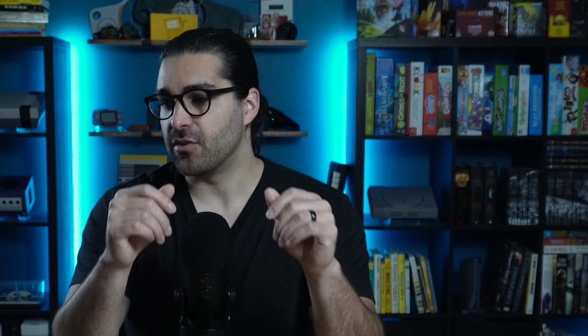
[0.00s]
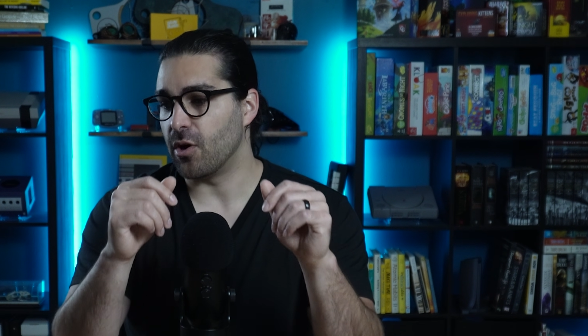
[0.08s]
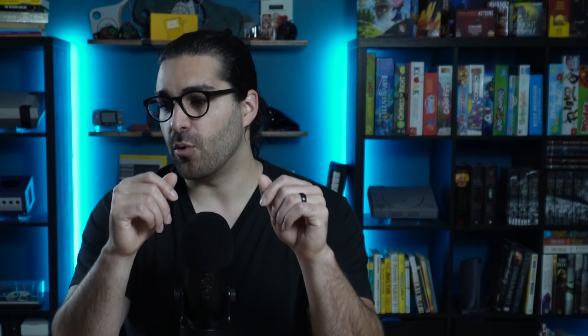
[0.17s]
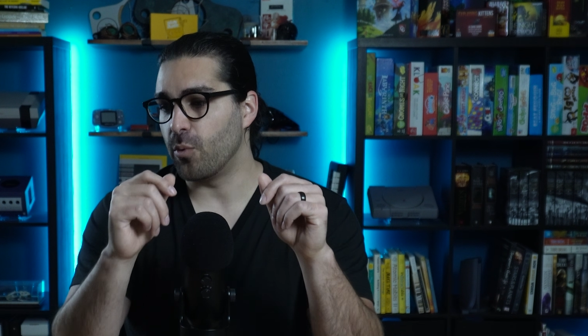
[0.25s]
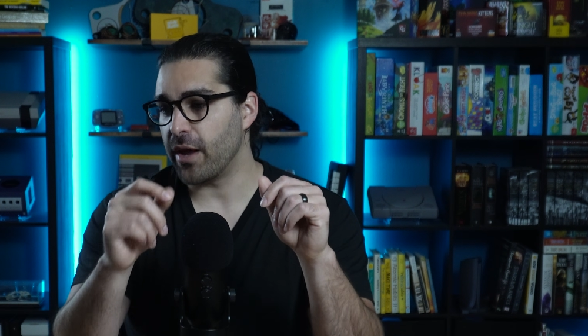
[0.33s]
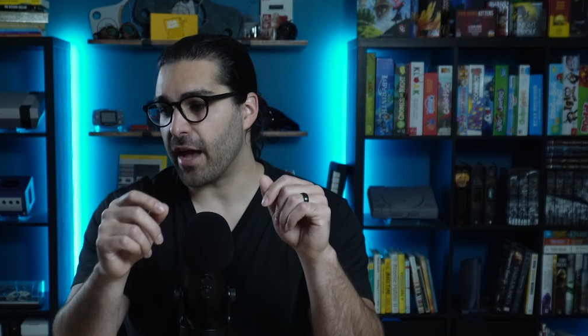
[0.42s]
So
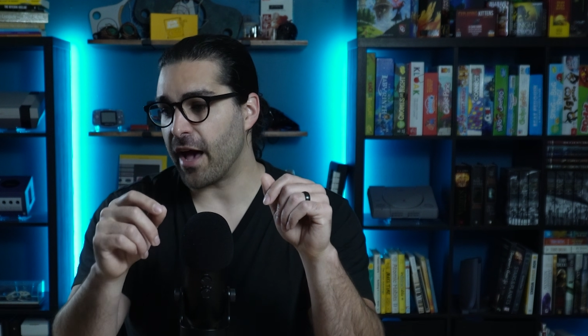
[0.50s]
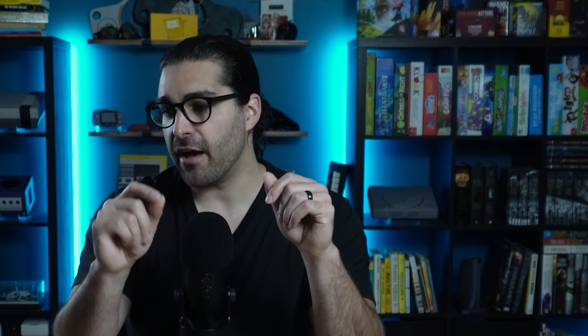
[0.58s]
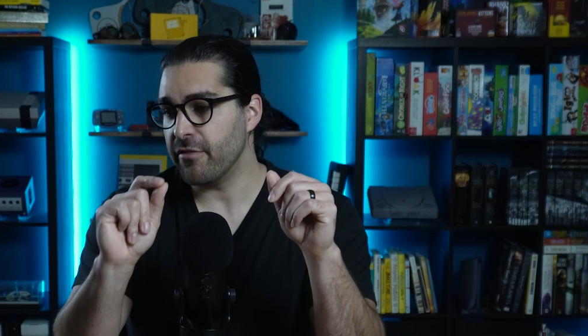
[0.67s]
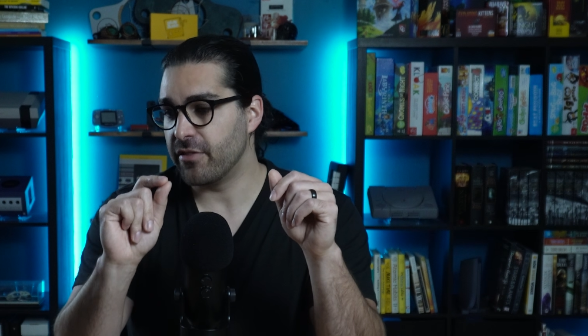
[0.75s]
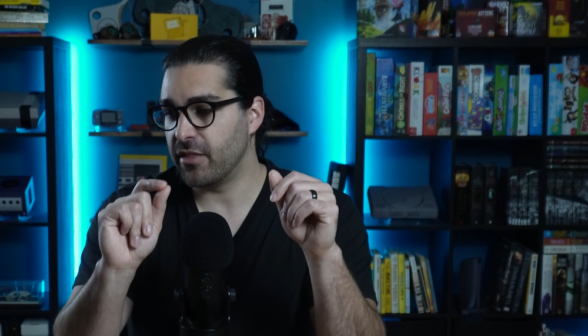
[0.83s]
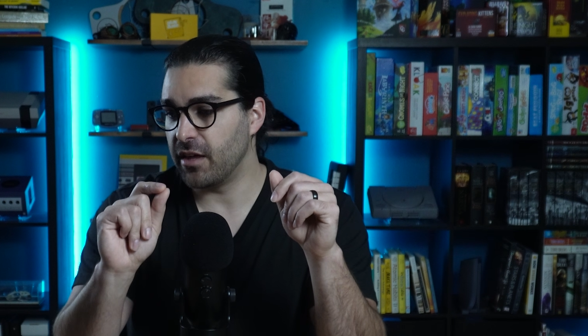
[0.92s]
we
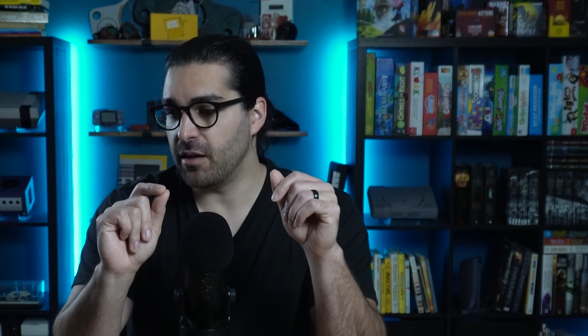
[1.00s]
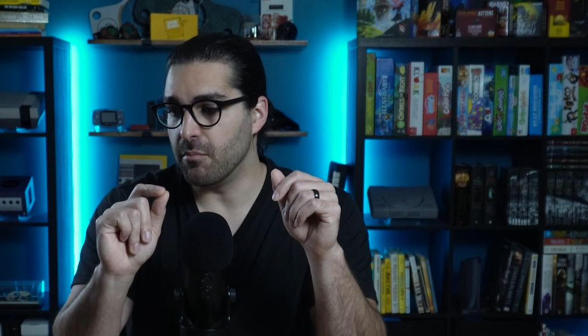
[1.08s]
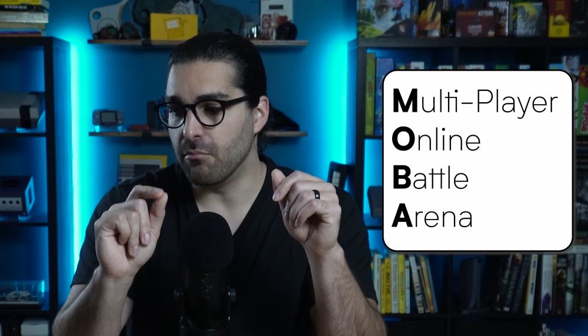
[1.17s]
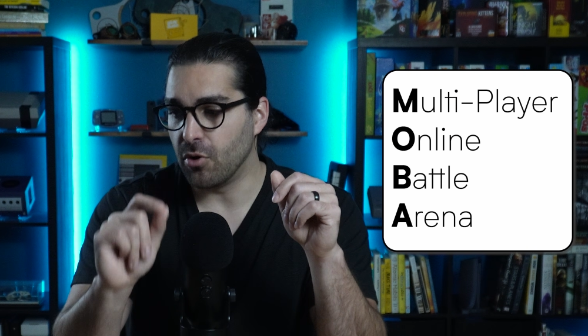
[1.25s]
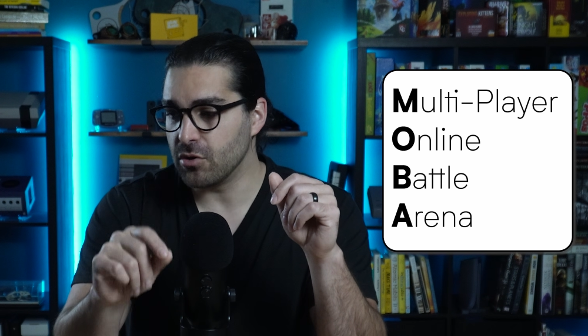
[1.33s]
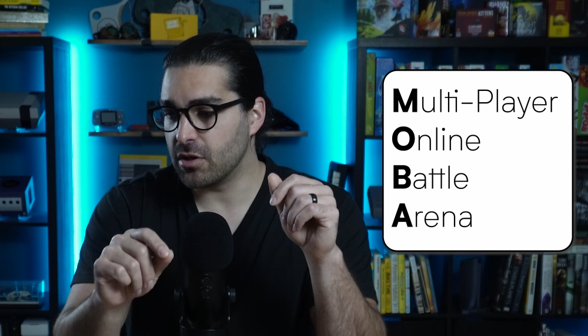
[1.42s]
have the
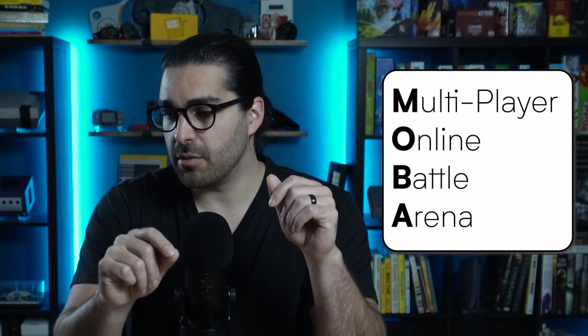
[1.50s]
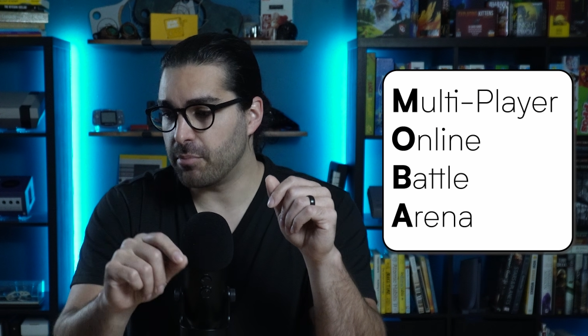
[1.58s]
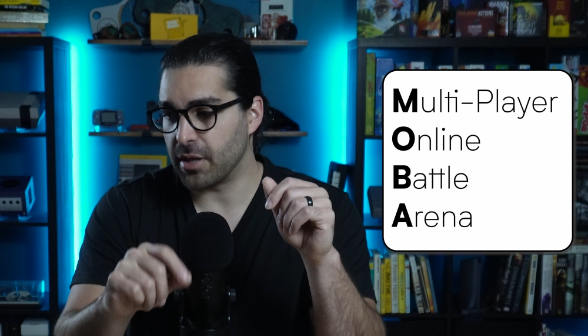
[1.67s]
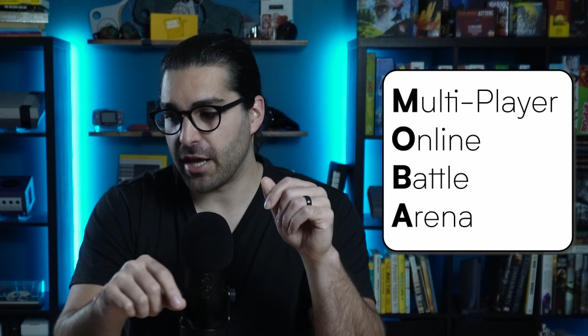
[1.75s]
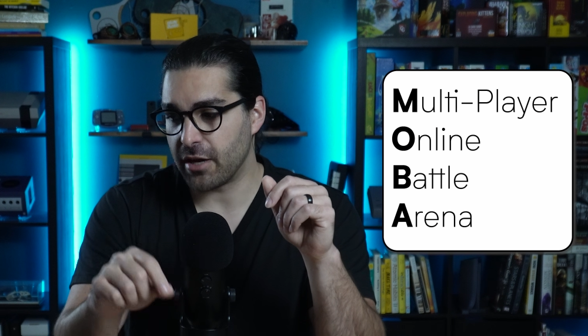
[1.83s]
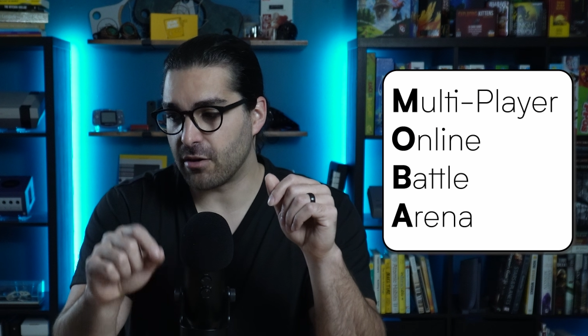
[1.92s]

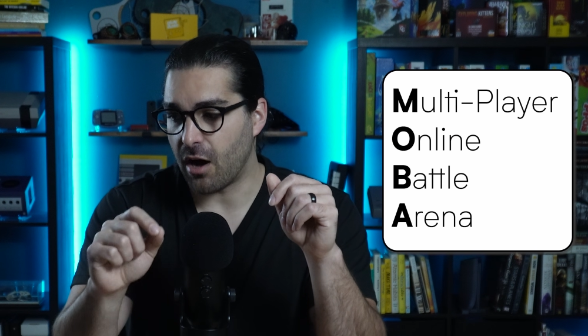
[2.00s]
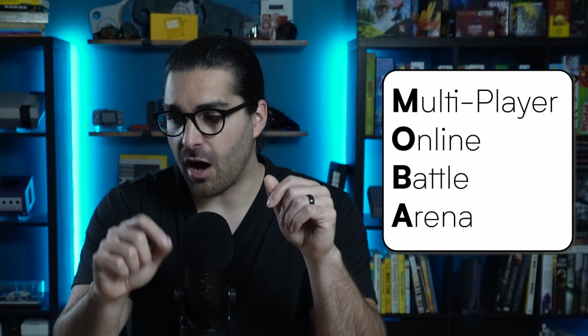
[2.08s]
multiplayer